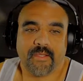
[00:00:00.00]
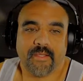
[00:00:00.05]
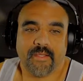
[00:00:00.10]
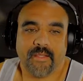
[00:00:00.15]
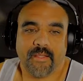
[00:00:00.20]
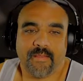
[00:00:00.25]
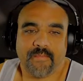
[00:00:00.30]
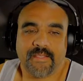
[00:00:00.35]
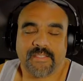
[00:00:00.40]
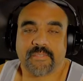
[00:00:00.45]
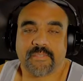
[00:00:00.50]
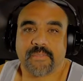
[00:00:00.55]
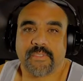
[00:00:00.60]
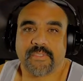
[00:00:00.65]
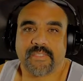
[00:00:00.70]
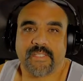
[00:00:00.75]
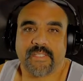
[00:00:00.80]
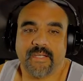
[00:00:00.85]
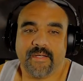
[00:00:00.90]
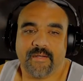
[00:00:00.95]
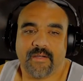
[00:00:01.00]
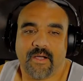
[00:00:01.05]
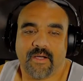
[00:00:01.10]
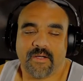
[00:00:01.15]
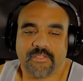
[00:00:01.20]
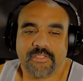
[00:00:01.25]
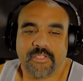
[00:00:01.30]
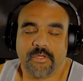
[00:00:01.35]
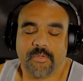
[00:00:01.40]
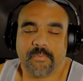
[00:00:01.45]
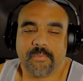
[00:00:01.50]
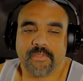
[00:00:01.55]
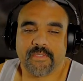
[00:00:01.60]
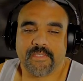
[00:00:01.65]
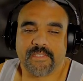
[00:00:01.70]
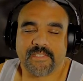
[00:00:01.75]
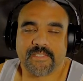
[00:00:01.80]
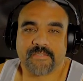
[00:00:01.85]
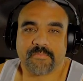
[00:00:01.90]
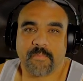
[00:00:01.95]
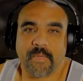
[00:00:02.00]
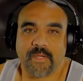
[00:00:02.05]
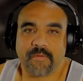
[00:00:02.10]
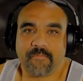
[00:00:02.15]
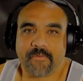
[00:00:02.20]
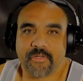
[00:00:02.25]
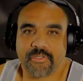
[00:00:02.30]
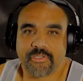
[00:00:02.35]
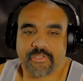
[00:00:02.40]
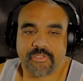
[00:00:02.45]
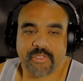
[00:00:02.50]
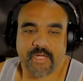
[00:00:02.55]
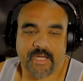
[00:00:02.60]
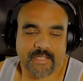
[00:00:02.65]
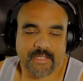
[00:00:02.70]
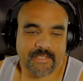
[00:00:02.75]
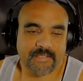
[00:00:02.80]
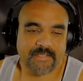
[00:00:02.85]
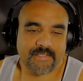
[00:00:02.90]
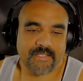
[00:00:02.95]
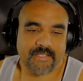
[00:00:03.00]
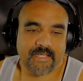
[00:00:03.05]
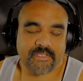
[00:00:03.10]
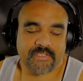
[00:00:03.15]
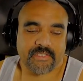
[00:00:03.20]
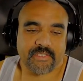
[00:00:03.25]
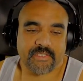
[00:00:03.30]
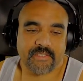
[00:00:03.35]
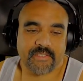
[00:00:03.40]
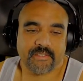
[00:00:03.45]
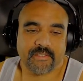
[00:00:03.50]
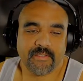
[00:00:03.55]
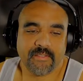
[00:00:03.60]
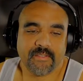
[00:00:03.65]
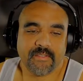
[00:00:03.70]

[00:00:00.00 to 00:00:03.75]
And this was in October. This is my first tracking session.